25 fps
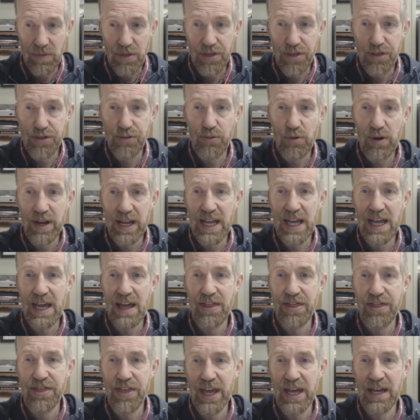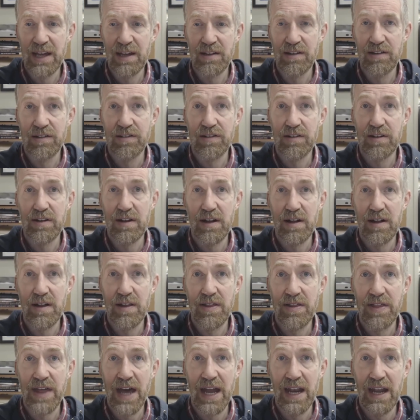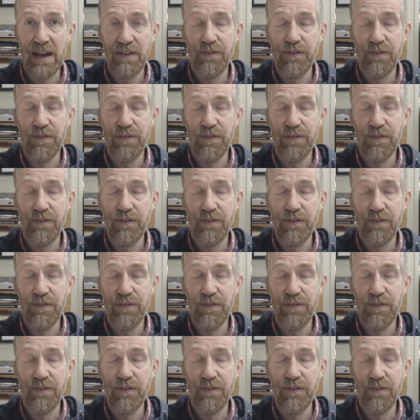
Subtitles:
things that,